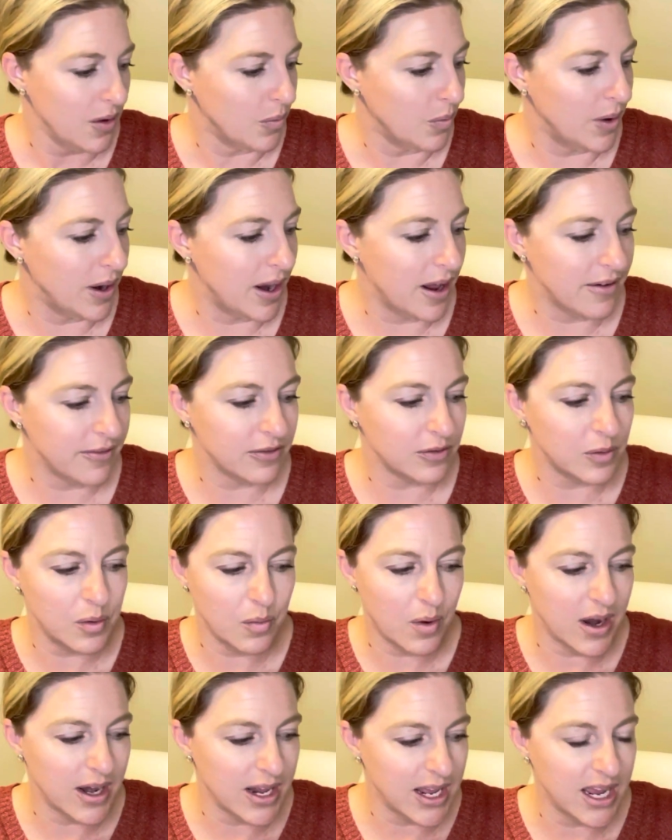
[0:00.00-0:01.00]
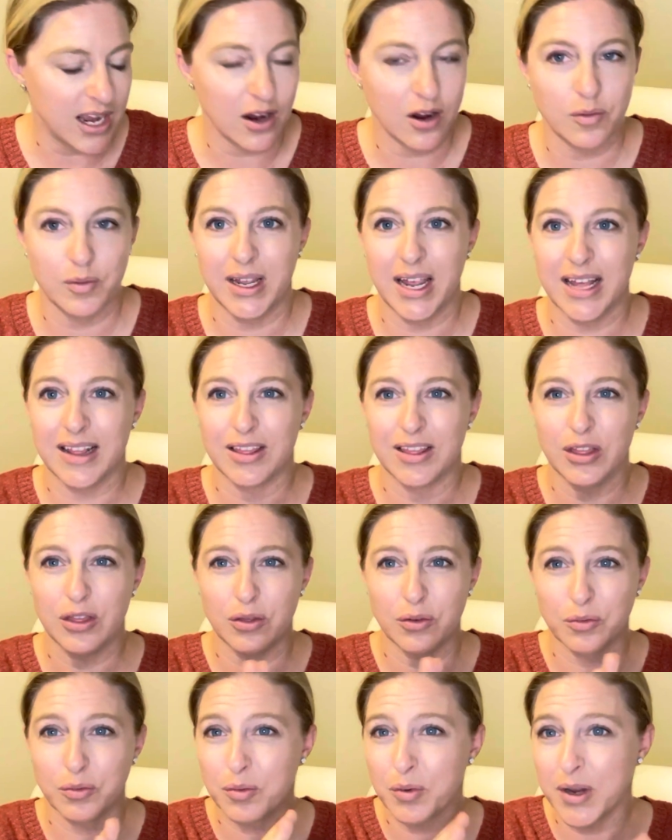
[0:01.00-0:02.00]
Whatever we want to hear, we get
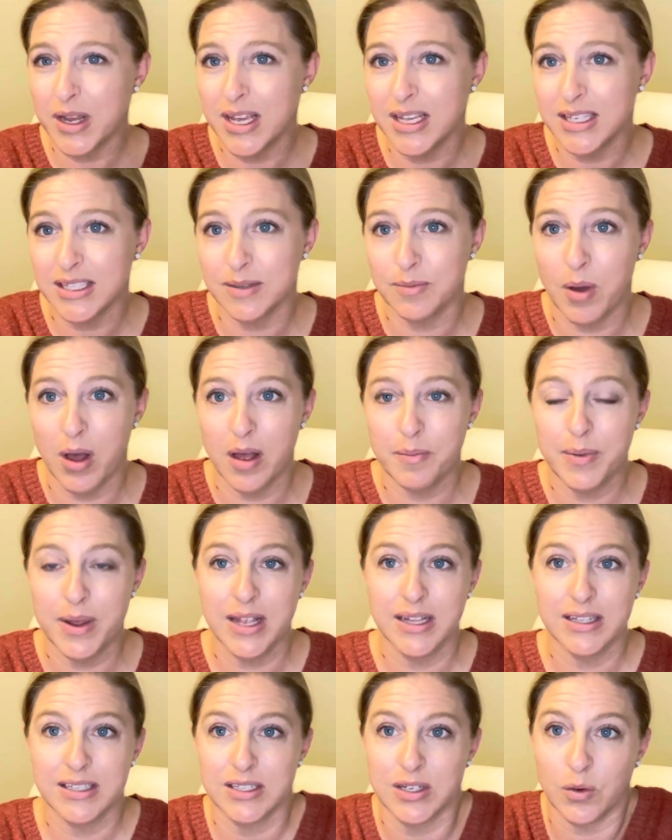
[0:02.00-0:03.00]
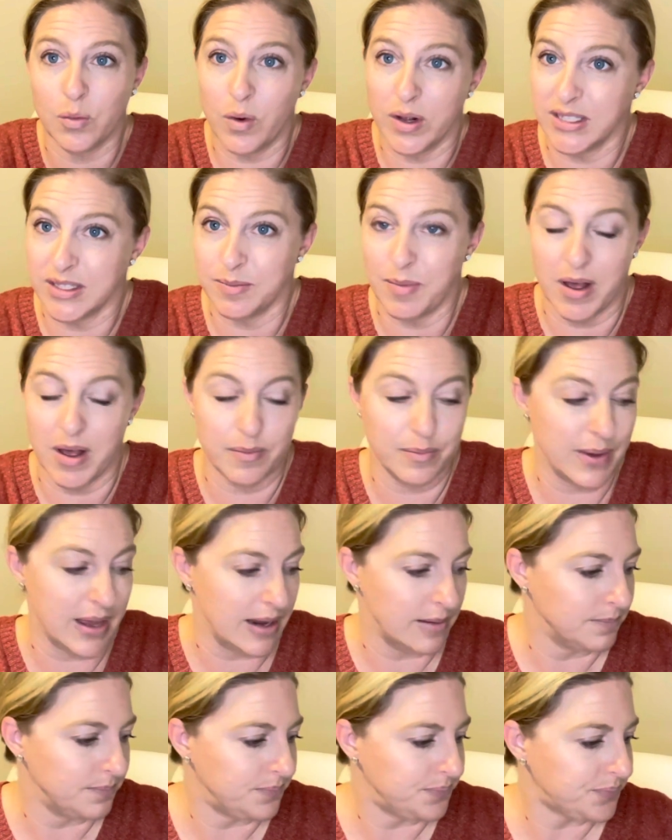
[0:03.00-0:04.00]
three small beats to one small
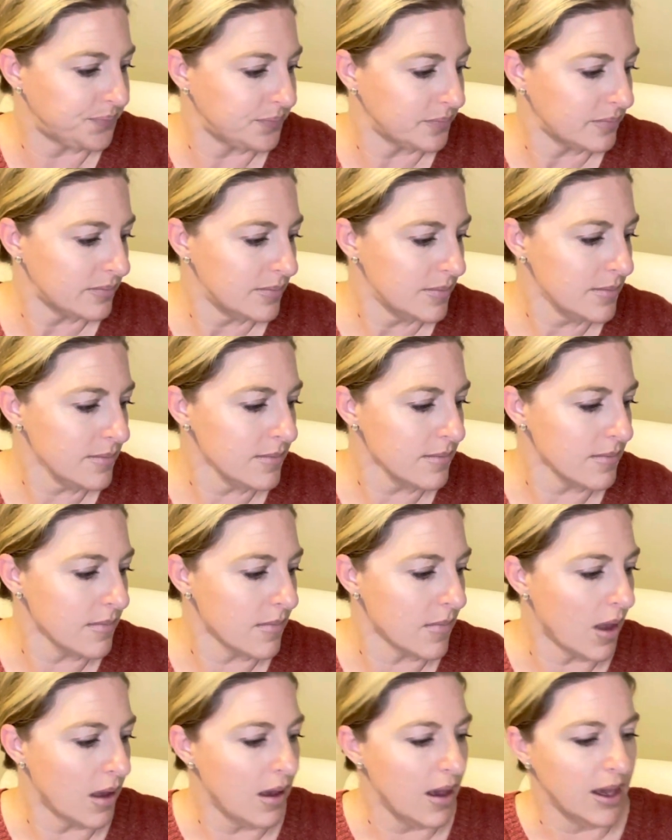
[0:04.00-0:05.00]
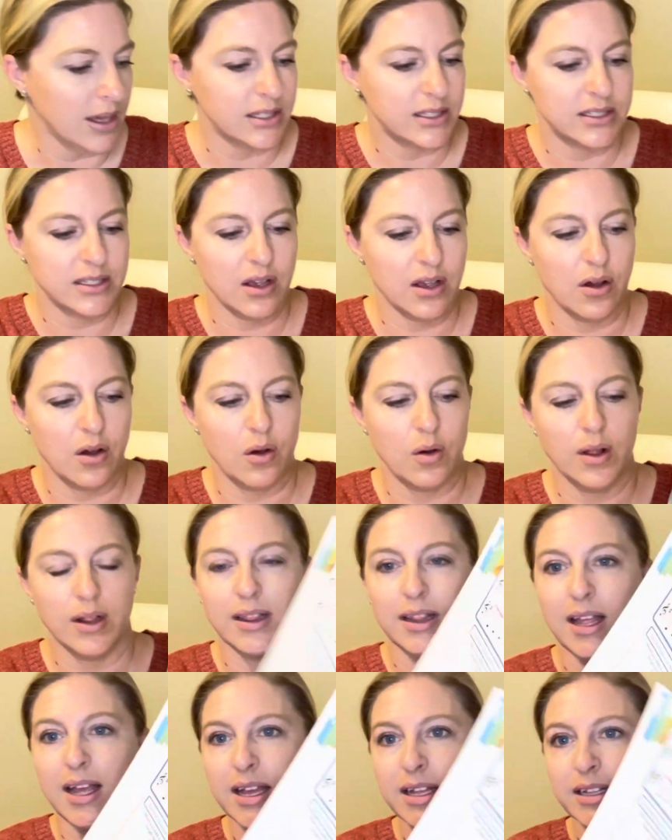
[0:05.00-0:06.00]
beat. So
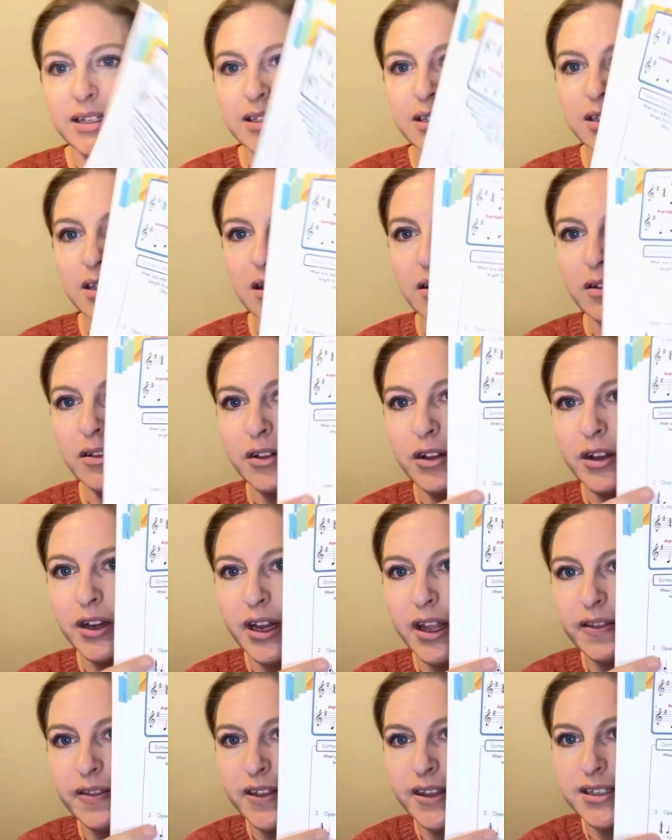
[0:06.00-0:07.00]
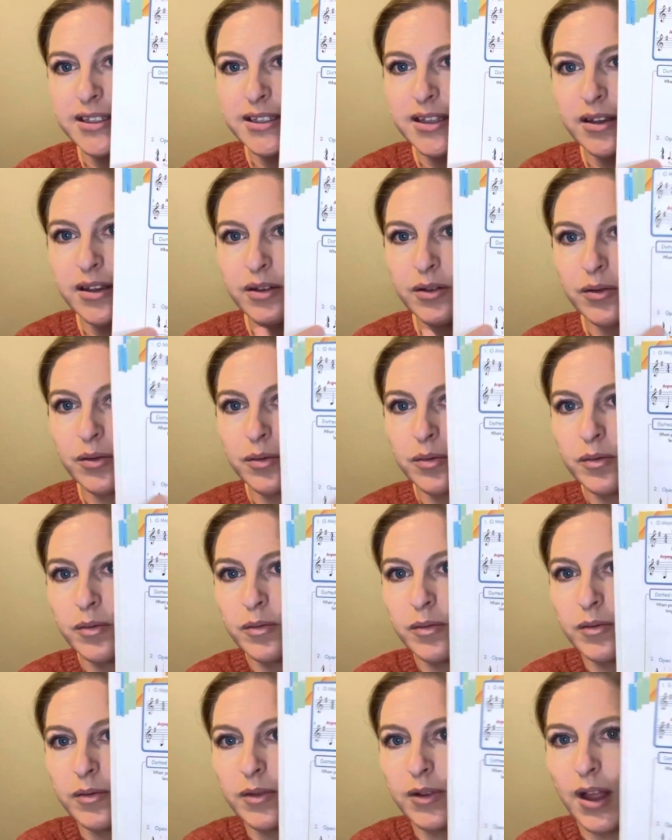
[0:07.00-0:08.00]
let's look at this
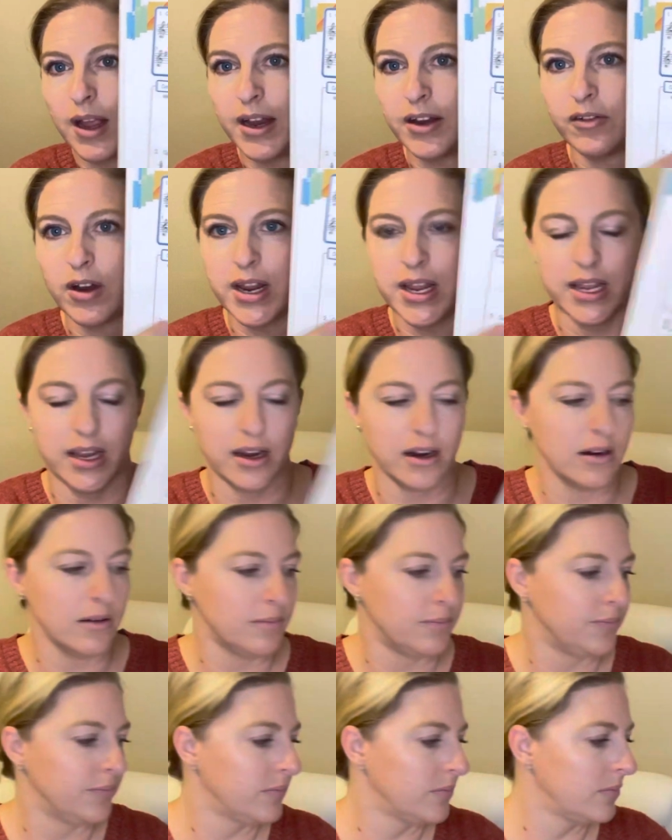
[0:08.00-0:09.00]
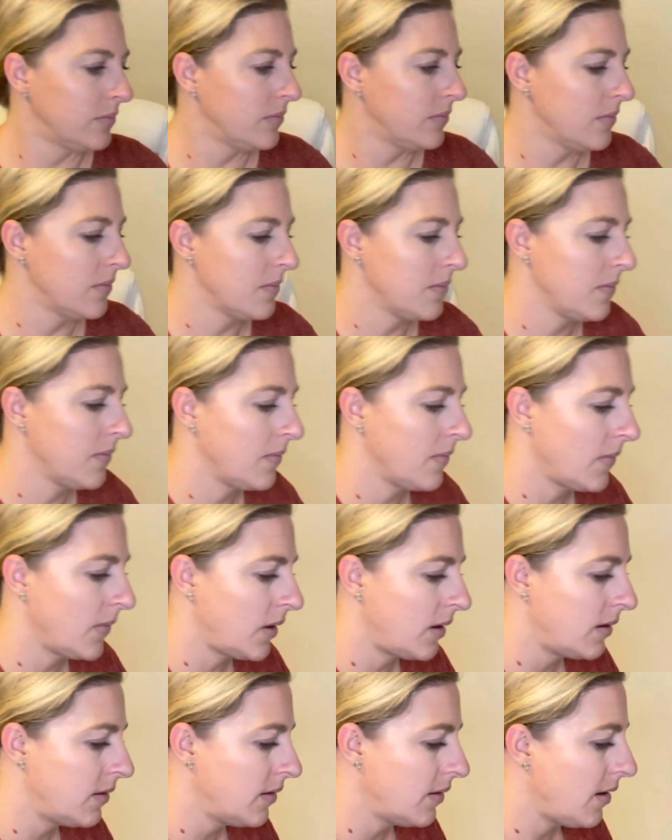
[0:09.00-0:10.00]
line right here.
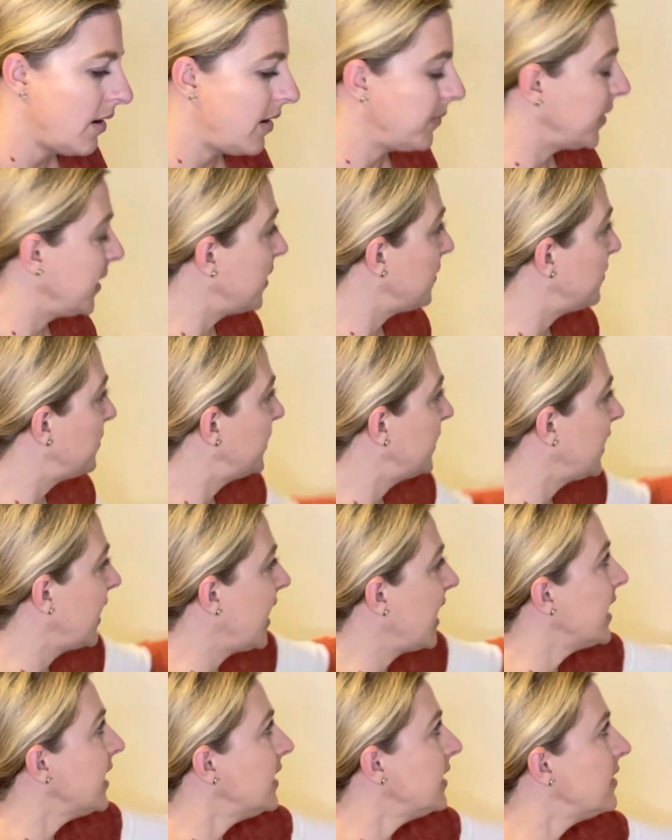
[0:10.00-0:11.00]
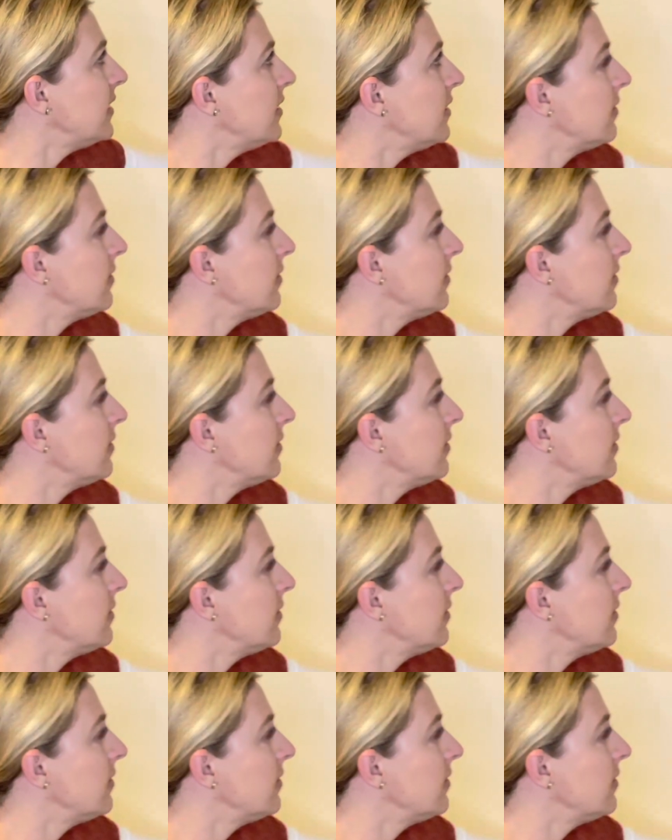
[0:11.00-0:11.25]
I'm gonna play it.